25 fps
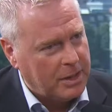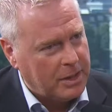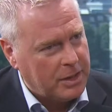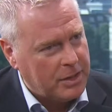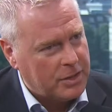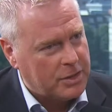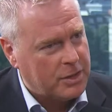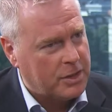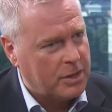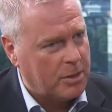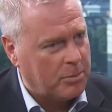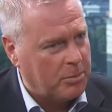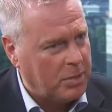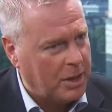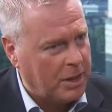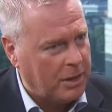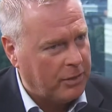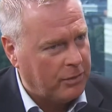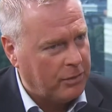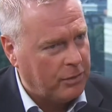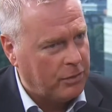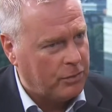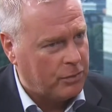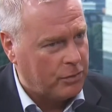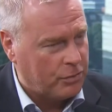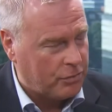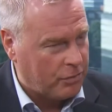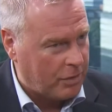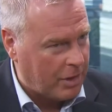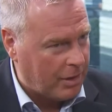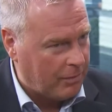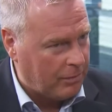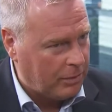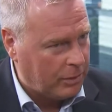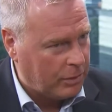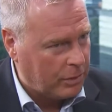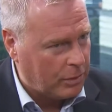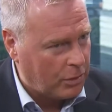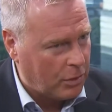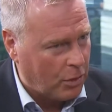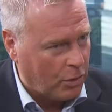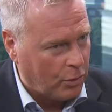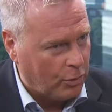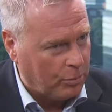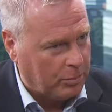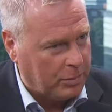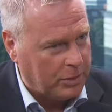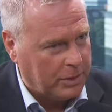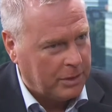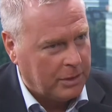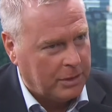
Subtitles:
is the ability to travel the globe.